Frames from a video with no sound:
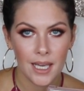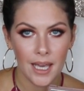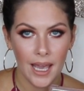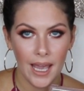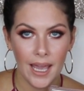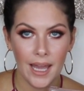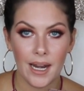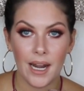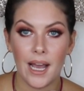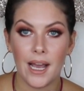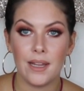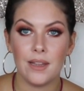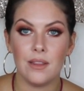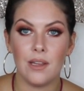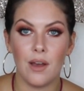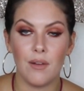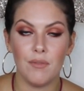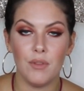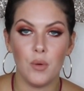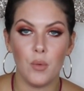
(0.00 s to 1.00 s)
and I
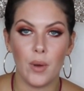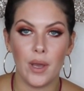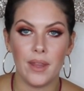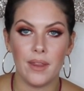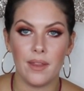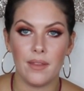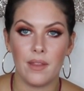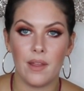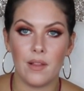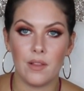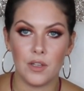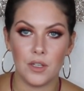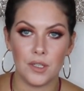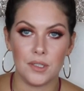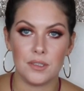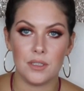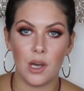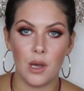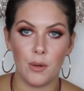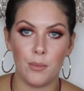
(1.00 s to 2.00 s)
love the way that that
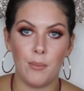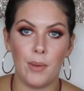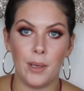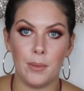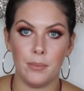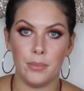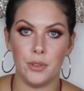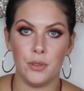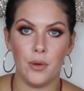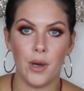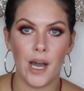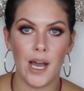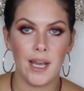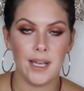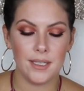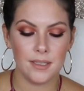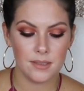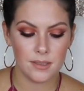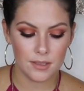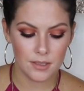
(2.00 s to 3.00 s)
looks on my blue
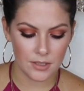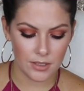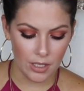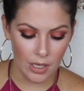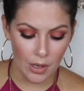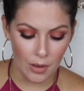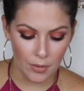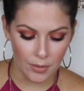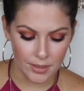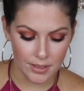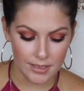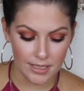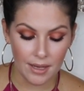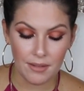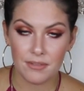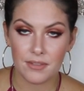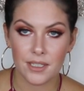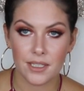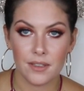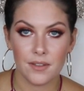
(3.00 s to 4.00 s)
eyes. So
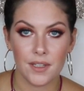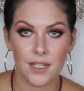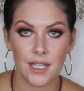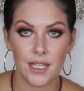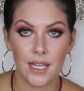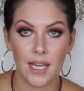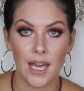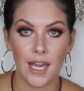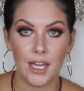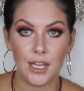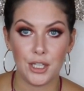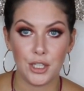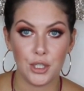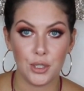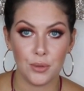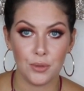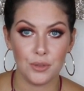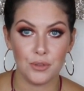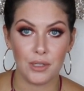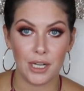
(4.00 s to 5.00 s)
definitely a
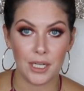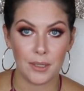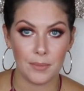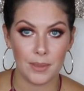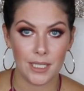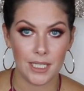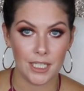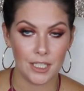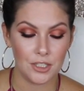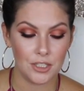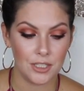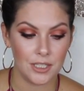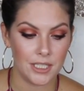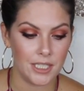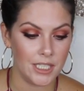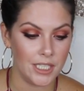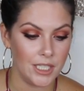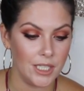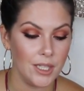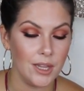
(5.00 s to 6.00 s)
huge recommendation
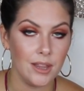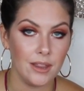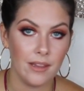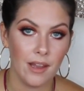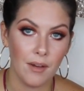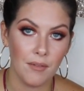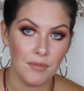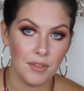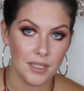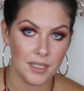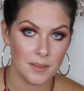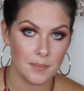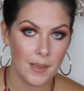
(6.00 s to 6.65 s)
here. Love this